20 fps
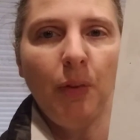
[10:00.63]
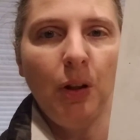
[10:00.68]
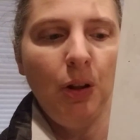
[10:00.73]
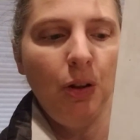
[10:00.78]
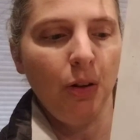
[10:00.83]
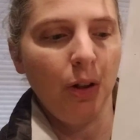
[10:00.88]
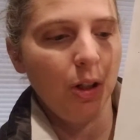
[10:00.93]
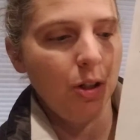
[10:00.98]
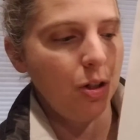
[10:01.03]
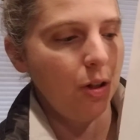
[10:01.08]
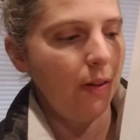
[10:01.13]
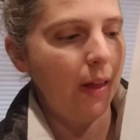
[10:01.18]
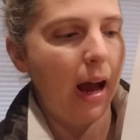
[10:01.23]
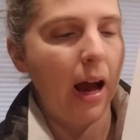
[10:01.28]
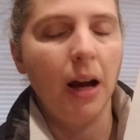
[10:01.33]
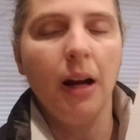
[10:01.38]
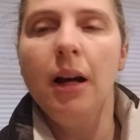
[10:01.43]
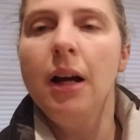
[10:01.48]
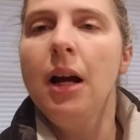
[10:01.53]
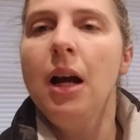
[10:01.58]
You can do
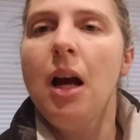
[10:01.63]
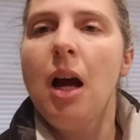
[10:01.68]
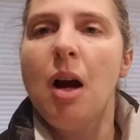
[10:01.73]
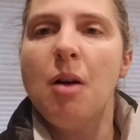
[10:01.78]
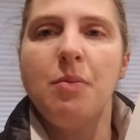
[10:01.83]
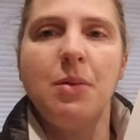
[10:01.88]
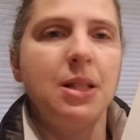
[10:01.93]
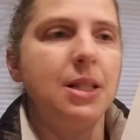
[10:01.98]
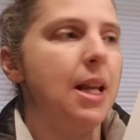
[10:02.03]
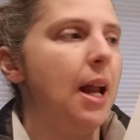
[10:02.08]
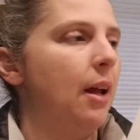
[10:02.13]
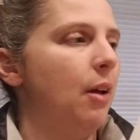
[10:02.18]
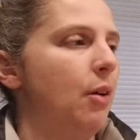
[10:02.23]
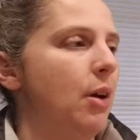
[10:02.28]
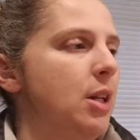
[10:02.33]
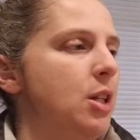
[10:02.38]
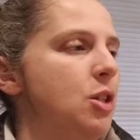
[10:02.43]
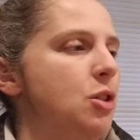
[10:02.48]
that. I'm just not going to